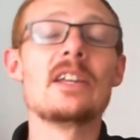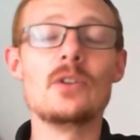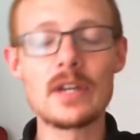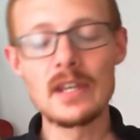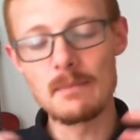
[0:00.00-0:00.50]

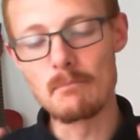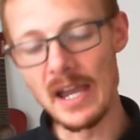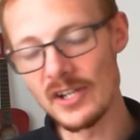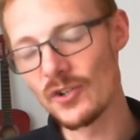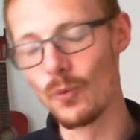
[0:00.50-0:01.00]
You can
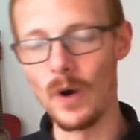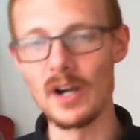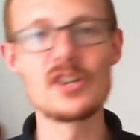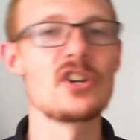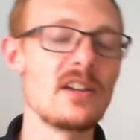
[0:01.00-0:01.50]
imagine
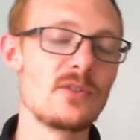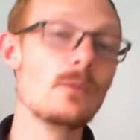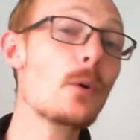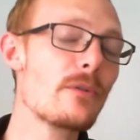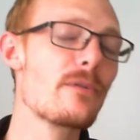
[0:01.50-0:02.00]
why shares
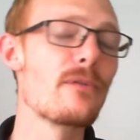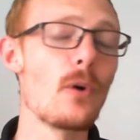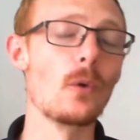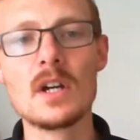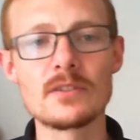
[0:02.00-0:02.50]
would fall.